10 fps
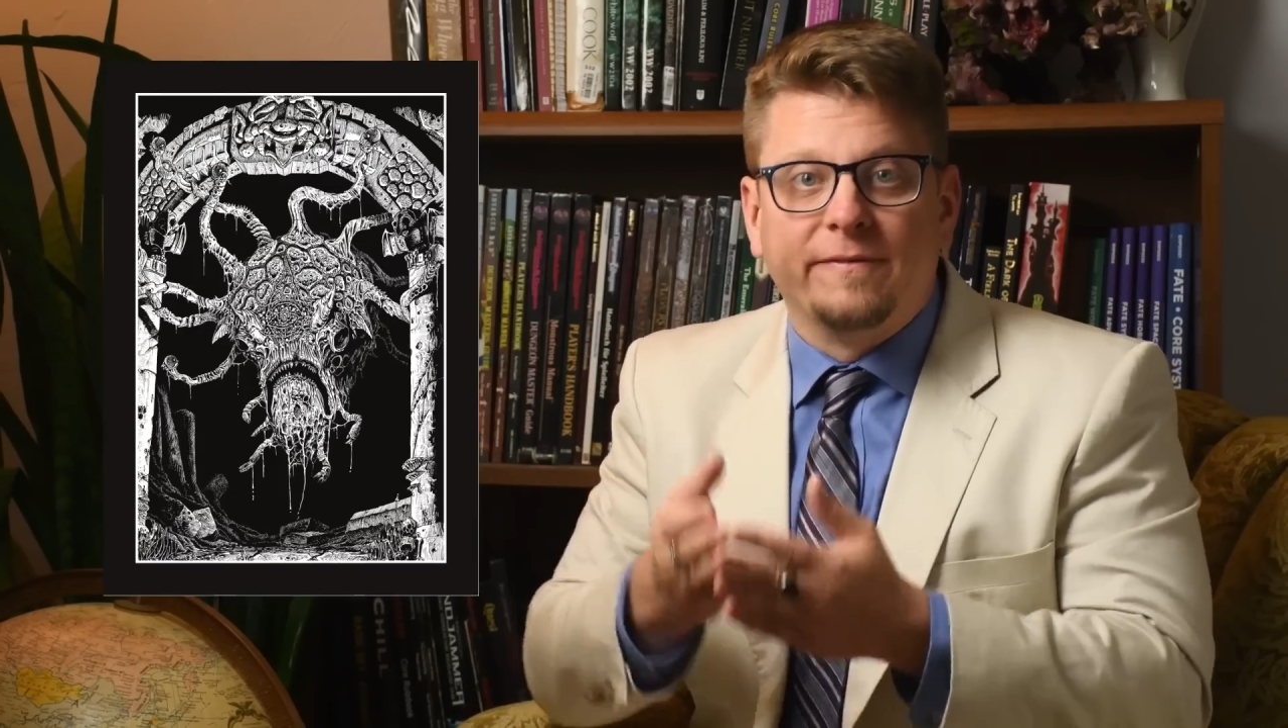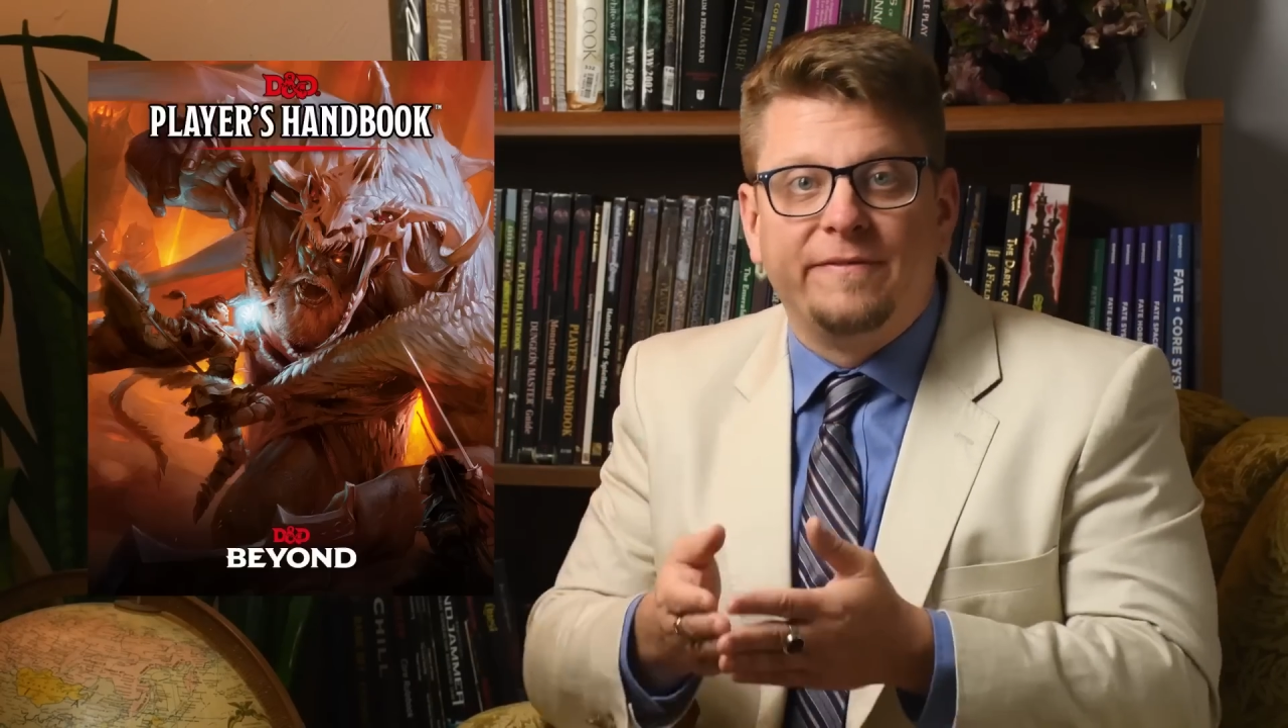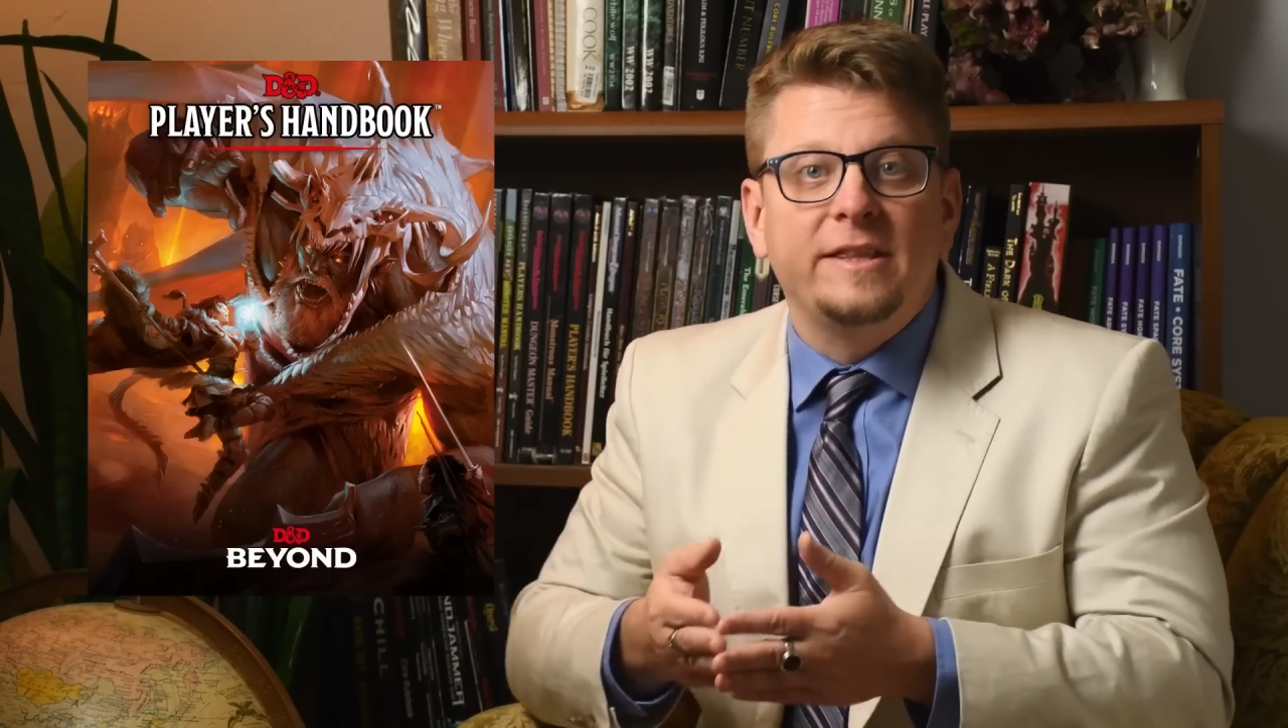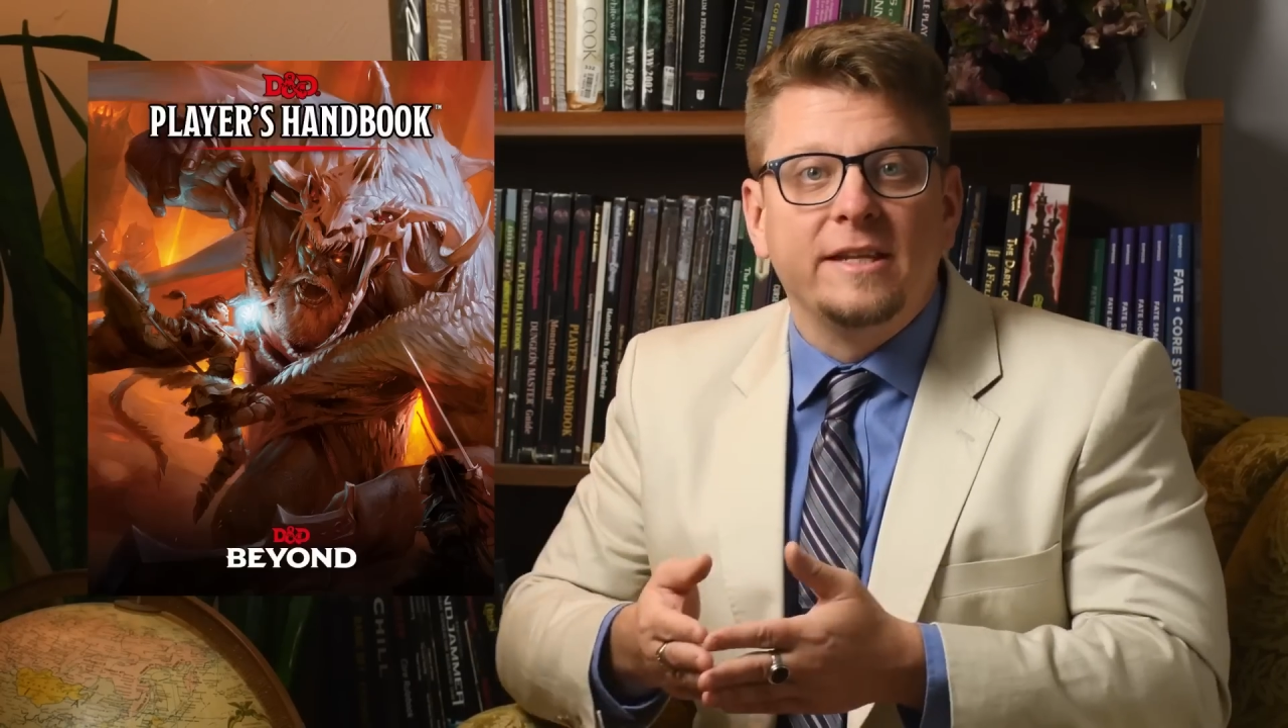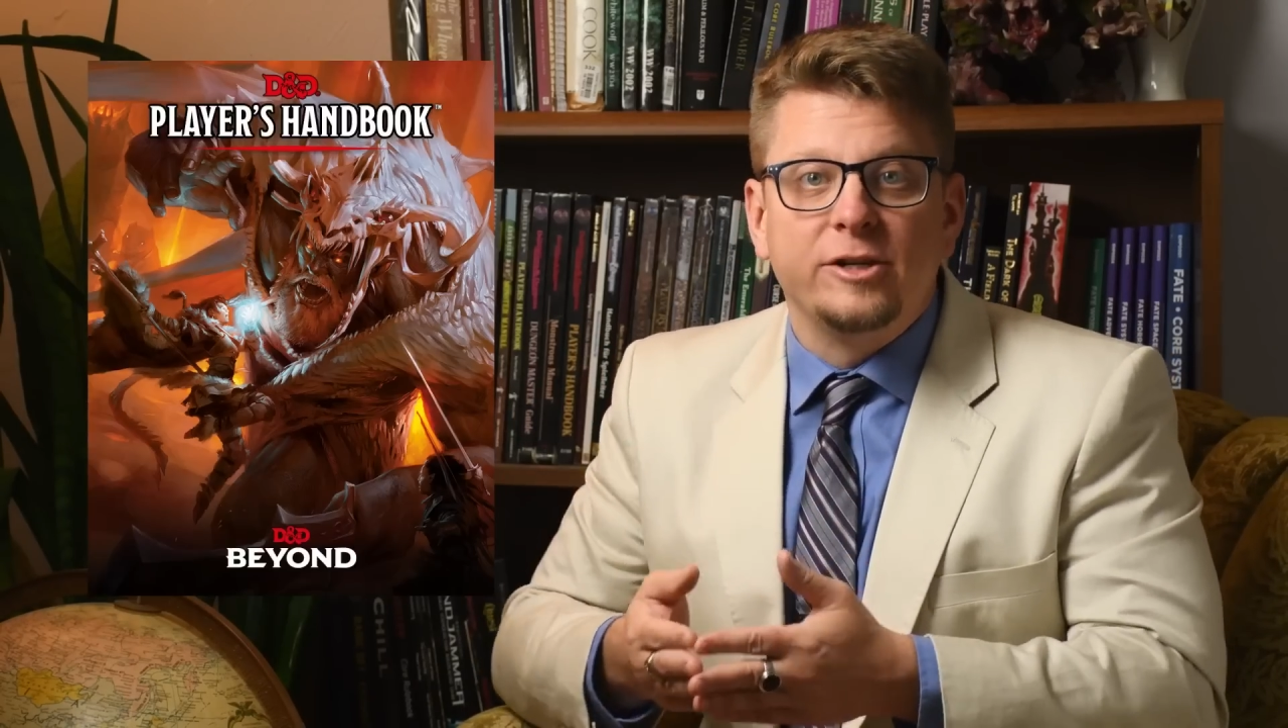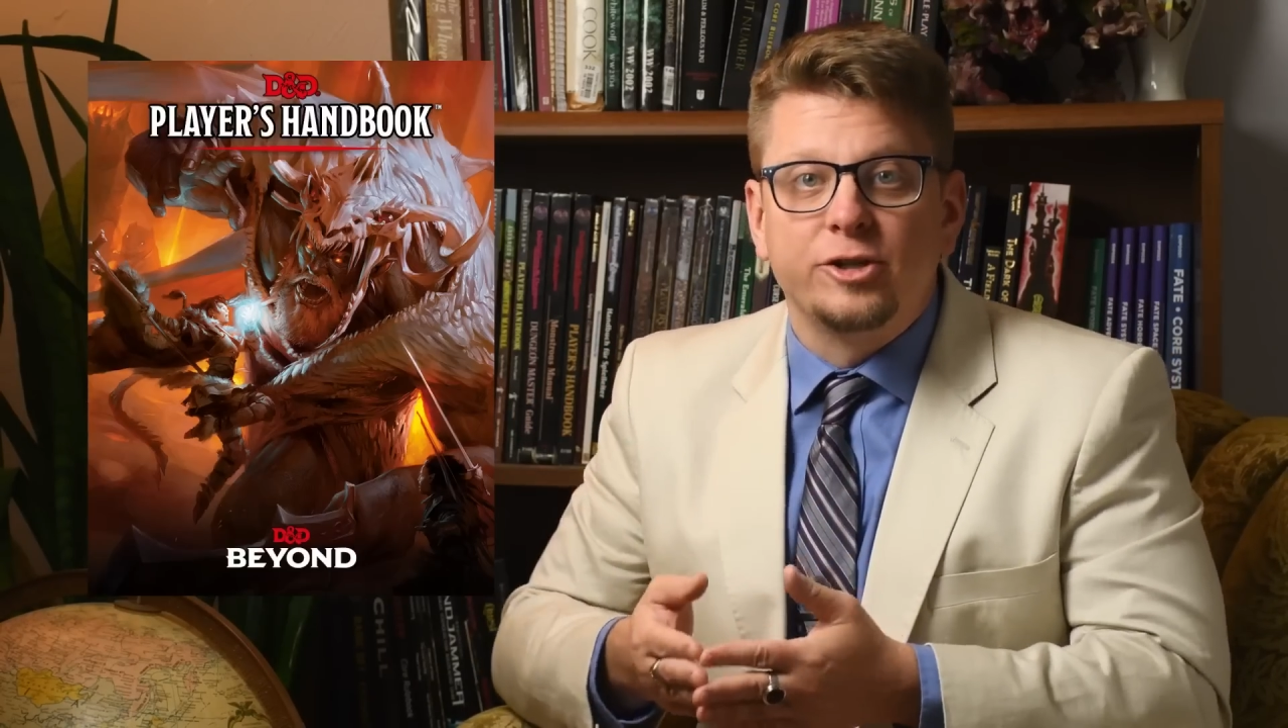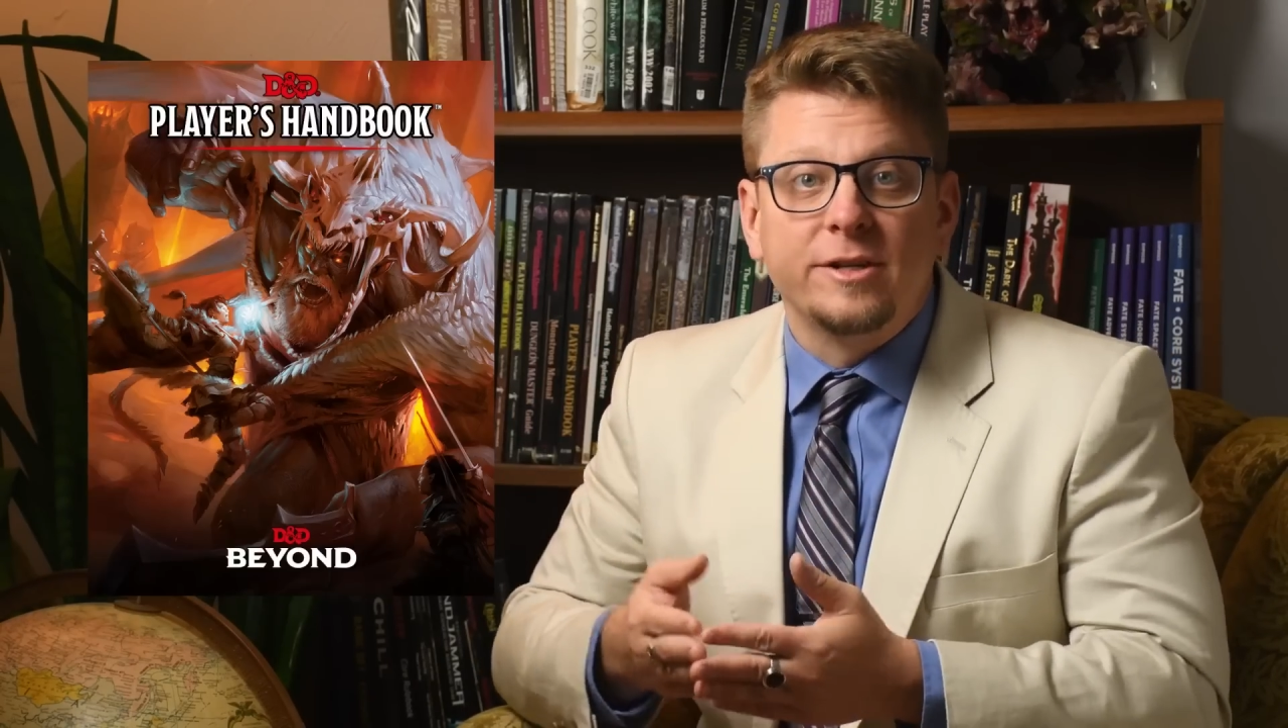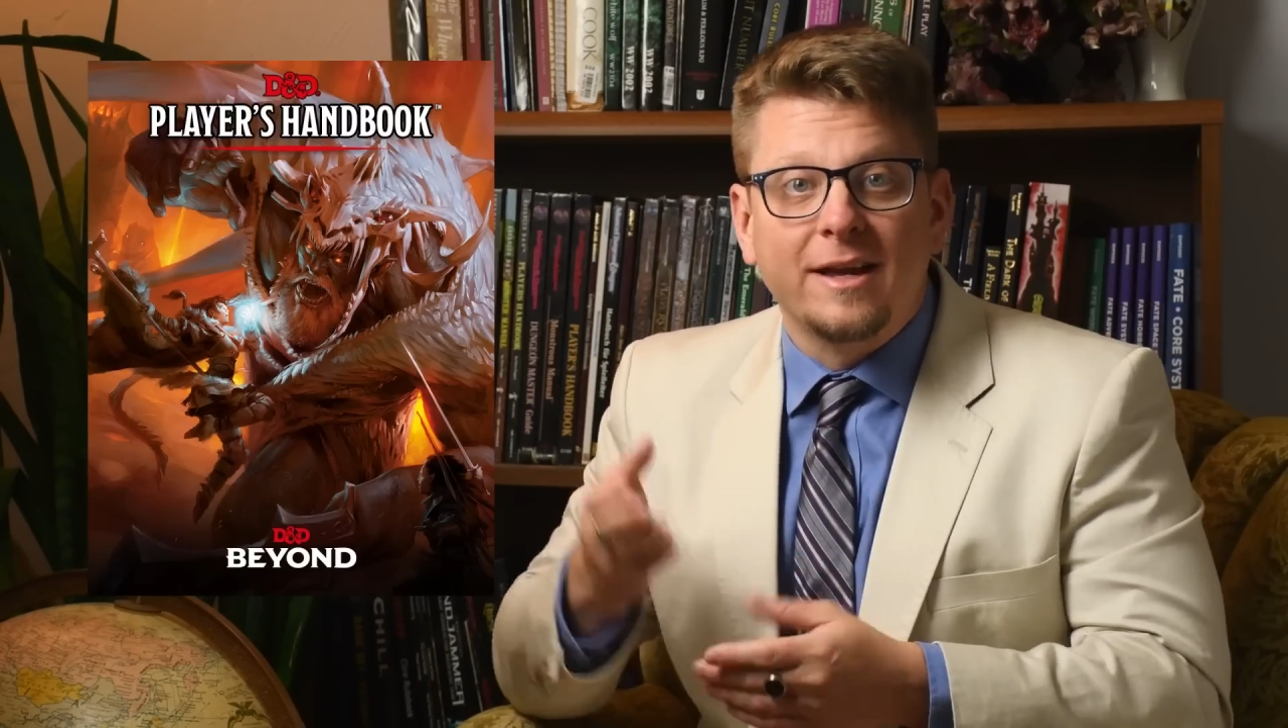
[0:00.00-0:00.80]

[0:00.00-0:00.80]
5th edition